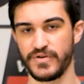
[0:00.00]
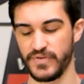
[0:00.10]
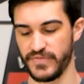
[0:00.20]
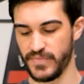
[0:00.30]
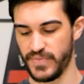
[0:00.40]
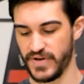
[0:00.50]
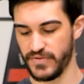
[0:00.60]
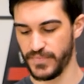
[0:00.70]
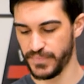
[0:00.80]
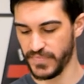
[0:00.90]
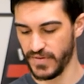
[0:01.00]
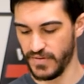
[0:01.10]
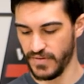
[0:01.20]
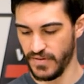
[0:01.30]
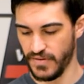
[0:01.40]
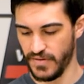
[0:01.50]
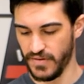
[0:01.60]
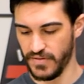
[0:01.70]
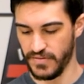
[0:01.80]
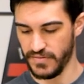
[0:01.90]
Corvette pedal.
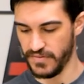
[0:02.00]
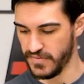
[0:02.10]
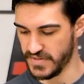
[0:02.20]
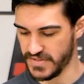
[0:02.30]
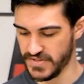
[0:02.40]
This